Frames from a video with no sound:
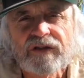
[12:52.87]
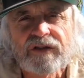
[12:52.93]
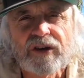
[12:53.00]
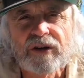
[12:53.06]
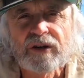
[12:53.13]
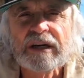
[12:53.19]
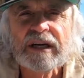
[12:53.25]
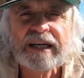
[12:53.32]

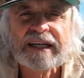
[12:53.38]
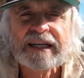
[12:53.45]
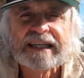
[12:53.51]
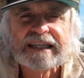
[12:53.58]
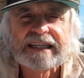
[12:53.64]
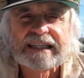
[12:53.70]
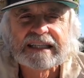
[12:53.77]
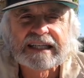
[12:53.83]
So
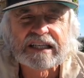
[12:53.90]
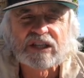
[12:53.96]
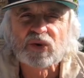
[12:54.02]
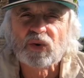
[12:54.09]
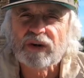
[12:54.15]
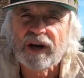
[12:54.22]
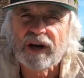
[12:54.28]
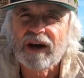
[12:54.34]
that's
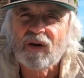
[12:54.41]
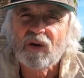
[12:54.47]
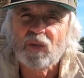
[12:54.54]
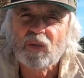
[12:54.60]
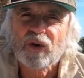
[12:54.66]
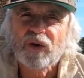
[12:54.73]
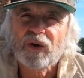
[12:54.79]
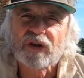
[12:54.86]
sort of how it
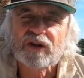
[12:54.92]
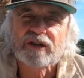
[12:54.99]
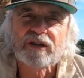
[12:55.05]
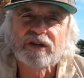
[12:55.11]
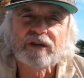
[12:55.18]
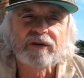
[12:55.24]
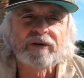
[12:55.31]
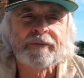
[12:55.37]
works.
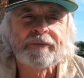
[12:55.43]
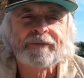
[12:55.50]
So